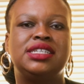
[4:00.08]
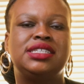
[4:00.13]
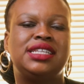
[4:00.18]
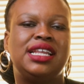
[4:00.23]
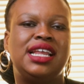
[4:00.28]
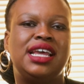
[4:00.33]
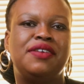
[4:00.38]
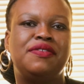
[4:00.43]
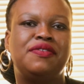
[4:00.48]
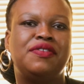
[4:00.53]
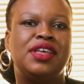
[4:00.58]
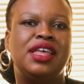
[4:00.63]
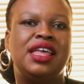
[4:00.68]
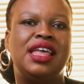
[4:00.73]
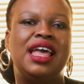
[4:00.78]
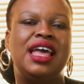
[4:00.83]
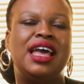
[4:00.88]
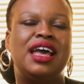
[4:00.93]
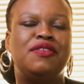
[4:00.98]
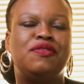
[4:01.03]
this life,
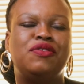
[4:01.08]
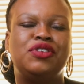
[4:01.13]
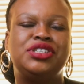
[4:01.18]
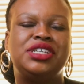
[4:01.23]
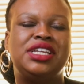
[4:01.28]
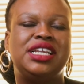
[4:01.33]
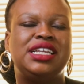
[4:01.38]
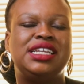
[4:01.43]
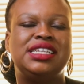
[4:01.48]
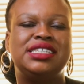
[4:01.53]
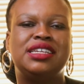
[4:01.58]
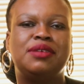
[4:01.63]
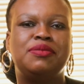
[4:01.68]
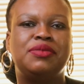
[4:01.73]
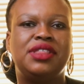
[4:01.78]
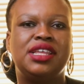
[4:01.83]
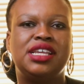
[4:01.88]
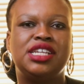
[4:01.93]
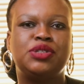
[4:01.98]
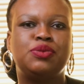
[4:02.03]
unfortunately, some
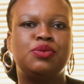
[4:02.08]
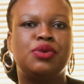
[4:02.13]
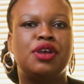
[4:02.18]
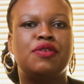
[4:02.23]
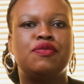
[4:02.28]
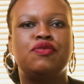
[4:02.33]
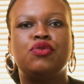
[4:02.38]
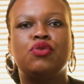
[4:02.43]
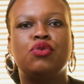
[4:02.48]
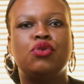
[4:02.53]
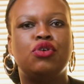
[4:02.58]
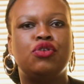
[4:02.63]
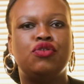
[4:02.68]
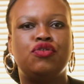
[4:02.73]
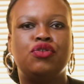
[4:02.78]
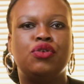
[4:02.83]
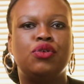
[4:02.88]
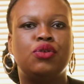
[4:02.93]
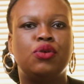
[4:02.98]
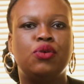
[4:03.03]
things we have no
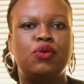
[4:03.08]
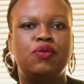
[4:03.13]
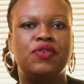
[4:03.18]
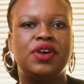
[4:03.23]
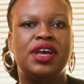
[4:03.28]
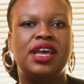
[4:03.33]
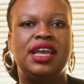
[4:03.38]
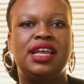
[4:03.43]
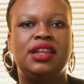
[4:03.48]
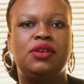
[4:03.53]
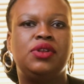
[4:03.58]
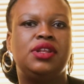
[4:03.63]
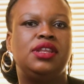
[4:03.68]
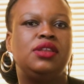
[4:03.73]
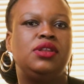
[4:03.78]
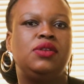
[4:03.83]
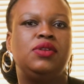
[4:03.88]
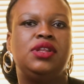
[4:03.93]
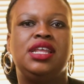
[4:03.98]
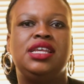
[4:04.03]
control over and
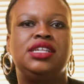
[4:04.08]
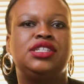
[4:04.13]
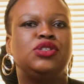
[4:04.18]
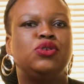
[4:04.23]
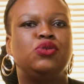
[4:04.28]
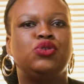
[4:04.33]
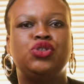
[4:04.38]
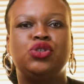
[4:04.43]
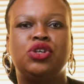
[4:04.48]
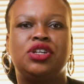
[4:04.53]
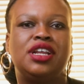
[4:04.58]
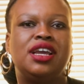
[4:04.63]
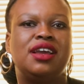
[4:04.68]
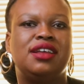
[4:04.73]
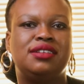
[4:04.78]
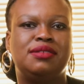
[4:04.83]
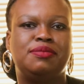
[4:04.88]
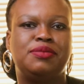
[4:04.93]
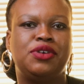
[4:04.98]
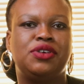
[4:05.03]
there's no
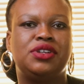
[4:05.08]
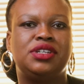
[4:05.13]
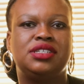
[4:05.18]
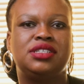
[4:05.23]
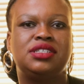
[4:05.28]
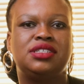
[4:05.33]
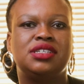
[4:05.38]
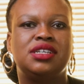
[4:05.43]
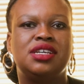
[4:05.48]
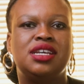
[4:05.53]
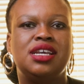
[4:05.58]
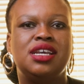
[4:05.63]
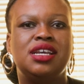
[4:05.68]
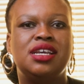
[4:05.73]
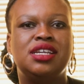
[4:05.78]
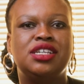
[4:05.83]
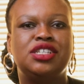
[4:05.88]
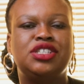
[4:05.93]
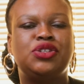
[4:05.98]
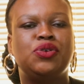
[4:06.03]
shortcut about it.
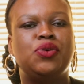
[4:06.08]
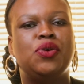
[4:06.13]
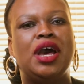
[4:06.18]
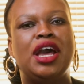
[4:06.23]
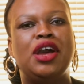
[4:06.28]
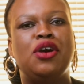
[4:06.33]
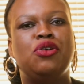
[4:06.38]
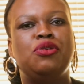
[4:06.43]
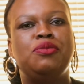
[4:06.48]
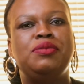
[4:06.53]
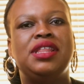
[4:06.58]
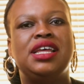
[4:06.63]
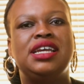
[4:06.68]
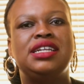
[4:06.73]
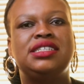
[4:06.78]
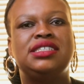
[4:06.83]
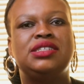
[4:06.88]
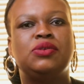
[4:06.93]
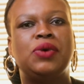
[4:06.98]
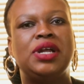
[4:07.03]
So I hope
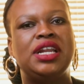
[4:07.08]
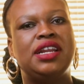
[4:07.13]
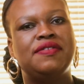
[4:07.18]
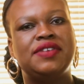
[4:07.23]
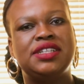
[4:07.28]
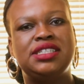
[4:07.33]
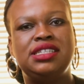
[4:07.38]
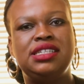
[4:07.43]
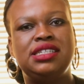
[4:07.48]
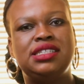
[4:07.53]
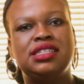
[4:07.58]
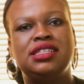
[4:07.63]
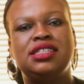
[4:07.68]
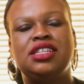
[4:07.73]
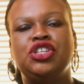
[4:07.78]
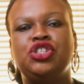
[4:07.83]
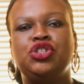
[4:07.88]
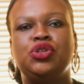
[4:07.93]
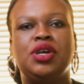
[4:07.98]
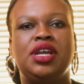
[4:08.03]
that whatever season
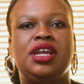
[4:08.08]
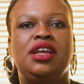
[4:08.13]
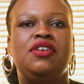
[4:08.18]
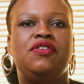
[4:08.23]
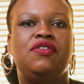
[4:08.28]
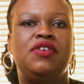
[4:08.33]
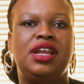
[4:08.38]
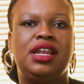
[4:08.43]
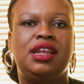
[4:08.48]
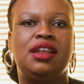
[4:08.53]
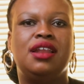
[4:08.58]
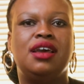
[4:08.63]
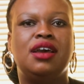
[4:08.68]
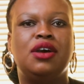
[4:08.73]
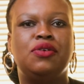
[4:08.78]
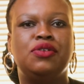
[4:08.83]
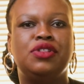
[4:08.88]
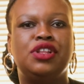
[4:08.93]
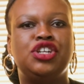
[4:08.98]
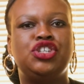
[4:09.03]
that you're in right
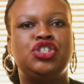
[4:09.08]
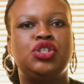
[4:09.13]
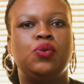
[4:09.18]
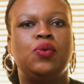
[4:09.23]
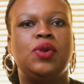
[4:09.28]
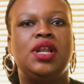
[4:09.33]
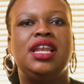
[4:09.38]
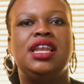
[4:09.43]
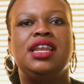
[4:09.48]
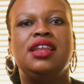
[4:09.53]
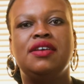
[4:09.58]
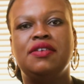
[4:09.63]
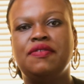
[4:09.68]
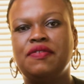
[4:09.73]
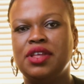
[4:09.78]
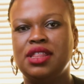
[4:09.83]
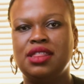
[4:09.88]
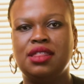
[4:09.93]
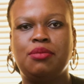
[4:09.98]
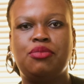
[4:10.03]
now, that you will live
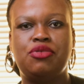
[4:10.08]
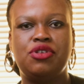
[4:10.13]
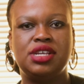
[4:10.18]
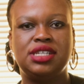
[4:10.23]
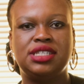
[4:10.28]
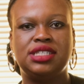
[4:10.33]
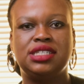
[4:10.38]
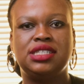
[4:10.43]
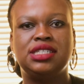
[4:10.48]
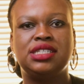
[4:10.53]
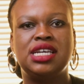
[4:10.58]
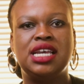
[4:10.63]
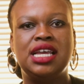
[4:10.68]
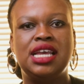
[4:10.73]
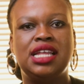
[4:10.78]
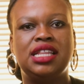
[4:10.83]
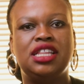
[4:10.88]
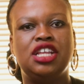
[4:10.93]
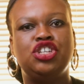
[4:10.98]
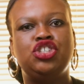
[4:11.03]
in the present,
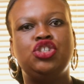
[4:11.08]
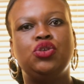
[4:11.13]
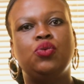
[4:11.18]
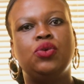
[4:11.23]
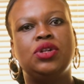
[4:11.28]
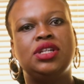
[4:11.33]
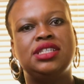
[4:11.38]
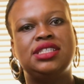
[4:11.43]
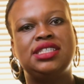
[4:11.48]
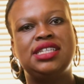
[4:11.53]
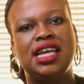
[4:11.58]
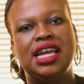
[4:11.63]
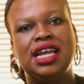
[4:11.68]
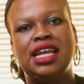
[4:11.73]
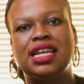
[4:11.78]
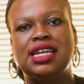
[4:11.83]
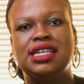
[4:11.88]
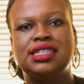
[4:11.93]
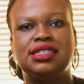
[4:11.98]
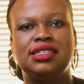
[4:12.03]
that you will
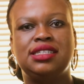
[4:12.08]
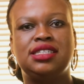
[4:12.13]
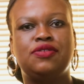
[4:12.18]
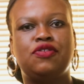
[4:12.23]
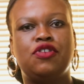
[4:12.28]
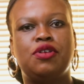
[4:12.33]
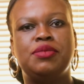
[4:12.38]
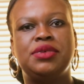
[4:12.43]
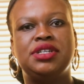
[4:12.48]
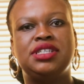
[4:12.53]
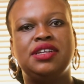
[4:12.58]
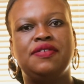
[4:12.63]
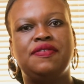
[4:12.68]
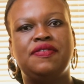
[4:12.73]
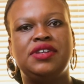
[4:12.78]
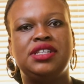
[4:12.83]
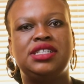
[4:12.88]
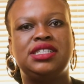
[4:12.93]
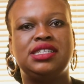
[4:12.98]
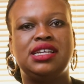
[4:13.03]
take lessons from it if
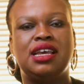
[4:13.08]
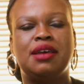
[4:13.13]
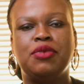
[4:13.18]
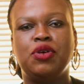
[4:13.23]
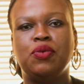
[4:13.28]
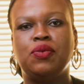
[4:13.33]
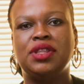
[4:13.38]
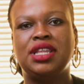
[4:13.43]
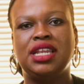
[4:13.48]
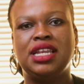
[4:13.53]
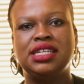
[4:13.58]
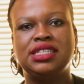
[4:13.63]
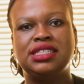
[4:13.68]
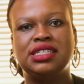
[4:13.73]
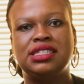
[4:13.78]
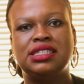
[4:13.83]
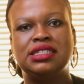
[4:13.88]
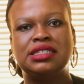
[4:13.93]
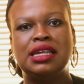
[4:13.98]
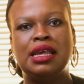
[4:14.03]
it's coming with
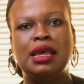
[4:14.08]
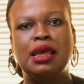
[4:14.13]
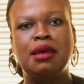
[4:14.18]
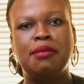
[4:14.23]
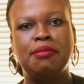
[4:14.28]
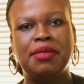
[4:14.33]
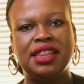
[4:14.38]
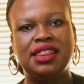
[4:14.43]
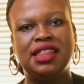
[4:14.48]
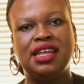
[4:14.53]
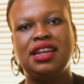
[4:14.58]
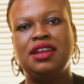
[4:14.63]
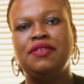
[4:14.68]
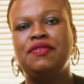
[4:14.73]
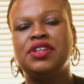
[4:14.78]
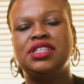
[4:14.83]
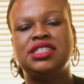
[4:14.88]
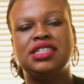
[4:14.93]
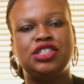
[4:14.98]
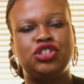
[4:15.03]
lessons, but that
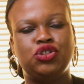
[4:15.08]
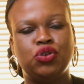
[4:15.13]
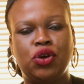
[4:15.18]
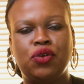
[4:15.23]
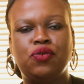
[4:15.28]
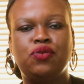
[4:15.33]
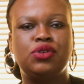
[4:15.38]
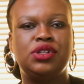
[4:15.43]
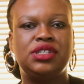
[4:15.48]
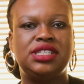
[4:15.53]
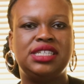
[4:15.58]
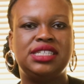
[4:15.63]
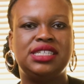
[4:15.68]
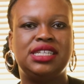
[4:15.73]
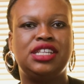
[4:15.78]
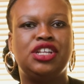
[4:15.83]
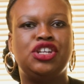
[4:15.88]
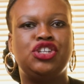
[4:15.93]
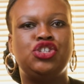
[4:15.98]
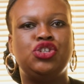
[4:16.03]
if it's a joyful
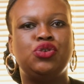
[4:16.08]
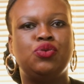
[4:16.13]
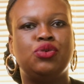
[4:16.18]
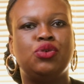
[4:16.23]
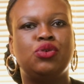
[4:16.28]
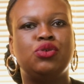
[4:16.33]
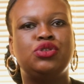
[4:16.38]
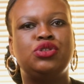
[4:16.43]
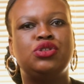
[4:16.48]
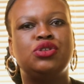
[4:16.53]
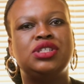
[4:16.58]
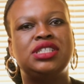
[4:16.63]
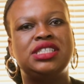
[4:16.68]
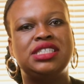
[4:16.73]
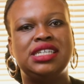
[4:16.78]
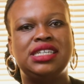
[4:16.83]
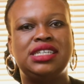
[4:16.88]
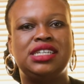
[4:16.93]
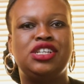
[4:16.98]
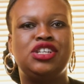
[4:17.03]
season, that you will also
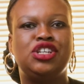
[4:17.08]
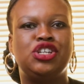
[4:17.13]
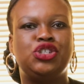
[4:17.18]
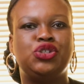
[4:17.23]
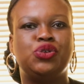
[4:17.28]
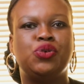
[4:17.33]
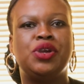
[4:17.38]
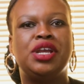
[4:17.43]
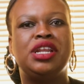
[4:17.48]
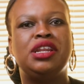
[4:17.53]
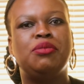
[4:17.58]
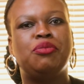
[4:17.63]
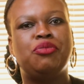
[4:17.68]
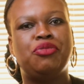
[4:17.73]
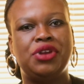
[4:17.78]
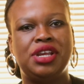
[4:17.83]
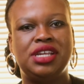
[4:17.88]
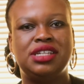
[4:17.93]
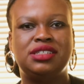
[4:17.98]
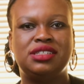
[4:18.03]
sit in the joy and
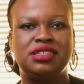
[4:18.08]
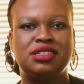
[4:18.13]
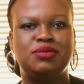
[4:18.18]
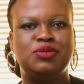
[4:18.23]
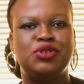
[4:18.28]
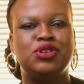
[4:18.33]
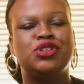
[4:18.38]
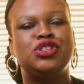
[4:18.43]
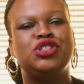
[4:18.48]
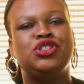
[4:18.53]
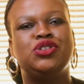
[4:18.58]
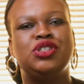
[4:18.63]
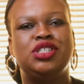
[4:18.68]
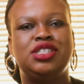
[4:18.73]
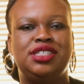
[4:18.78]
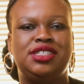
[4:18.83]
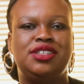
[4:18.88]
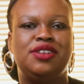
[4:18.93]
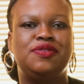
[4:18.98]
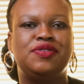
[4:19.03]
embrace it because you
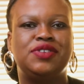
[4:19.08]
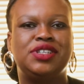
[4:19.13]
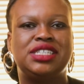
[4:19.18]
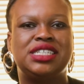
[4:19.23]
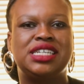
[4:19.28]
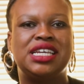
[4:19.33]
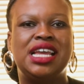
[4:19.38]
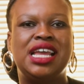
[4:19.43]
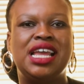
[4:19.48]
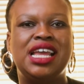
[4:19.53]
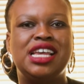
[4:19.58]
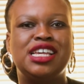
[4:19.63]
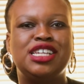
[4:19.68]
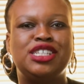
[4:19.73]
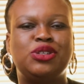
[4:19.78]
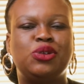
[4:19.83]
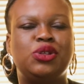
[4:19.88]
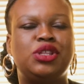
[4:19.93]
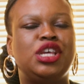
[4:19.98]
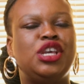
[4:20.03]
deserve it.
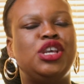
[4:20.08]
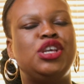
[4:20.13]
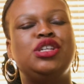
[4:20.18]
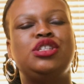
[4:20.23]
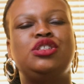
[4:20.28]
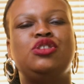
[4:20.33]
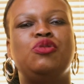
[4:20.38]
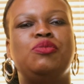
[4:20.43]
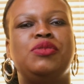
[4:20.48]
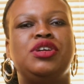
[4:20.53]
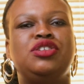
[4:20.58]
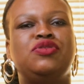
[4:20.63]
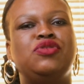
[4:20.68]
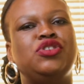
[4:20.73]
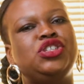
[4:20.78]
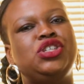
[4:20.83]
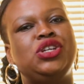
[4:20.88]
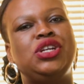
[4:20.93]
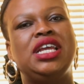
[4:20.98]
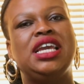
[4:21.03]
So thank you so much
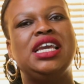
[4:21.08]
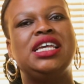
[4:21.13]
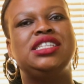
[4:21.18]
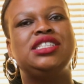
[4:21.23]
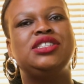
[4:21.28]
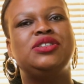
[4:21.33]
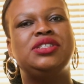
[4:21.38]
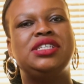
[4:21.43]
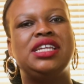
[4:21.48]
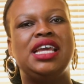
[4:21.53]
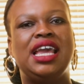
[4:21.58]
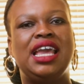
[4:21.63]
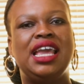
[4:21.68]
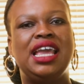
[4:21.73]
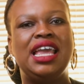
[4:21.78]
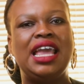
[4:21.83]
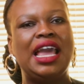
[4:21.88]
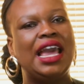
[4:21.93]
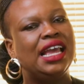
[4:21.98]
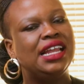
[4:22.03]
for tuning in
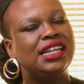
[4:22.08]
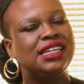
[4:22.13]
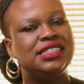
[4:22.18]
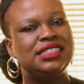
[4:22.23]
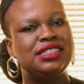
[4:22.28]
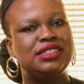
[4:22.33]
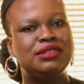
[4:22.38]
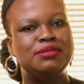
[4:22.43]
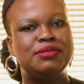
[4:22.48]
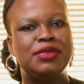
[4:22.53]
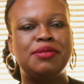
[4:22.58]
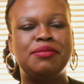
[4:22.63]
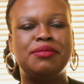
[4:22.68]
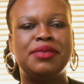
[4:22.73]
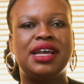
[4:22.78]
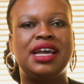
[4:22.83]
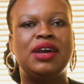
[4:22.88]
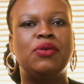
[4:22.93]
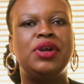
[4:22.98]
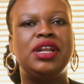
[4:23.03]
today. And
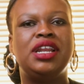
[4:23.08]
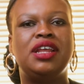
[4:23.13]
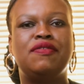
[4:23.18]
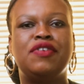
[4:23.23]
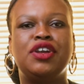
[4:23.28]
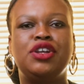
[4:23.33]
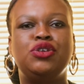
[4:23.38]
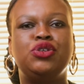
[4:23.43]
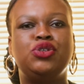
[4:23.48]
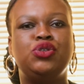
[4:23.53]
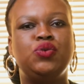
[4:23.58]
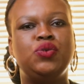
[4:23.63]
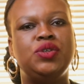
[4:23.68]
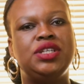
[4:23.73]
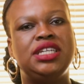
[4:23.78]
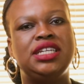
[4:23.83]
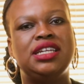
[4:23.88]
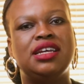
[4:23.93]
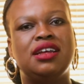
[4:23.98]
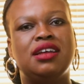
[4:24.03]
remember, whenever you do
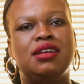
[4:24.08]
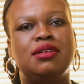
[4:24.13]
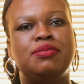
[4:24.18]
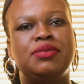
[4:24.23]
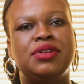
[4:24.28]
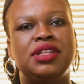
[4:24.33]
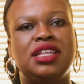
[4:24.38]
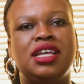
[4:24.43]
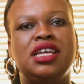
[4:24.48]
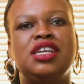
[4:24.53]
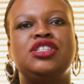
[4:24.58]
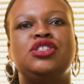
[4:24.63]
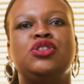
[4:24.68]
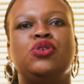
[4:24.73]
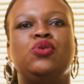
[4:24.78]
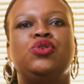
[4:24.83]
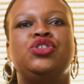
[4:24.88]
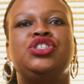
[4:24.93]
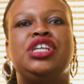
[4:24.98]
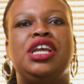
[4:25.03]
need help, there is
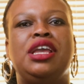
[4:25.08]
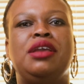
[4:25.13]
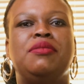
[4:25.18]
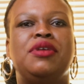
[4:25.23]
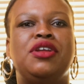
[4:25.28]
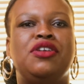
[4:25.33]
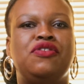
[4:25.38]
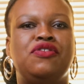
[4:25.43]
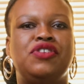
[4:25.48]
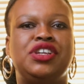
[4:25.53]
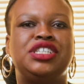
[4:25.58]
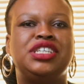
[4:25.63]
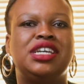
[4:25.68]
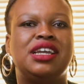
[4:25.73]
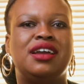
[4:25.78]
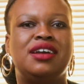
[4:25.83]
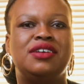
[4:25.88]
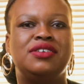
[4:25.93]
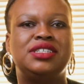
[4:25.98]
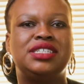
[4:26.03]
no shame in reaching
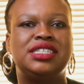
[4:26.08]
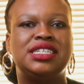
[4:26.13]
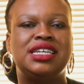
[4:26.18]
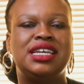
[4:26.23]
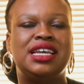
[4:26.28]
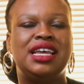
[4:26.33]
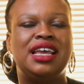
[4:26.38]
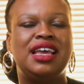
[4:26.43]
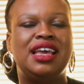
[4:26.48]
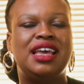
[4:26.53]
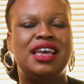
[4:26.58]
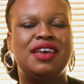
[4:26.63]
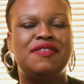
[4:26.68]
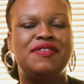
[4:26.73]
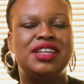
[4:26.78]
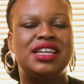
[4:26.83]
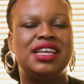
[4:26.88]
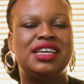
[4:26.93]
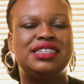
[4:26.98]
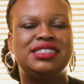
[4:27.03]
out. Have
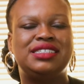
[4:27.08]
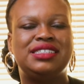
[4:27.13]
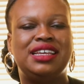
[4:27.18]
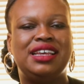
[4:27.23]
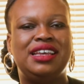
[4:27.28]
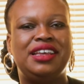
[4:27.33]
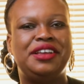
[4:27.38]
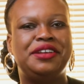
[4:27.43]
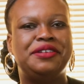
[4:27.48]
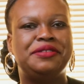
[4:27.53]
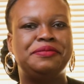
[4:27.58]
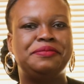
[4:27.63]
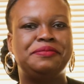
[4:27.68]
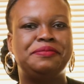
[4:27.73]
a nice day.